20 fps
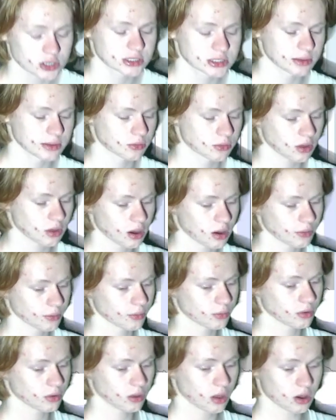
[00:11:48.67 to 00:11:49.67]
team
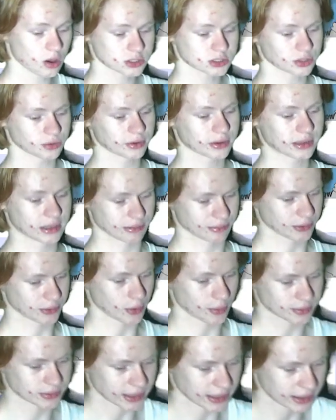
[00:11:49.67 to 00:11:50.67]
will also keep you
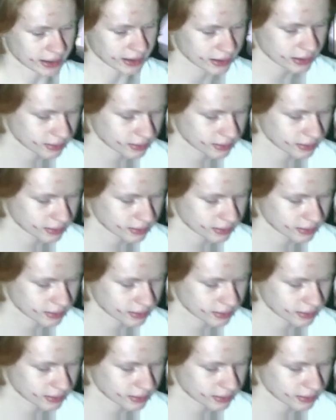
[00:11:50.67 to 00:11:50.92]
updated.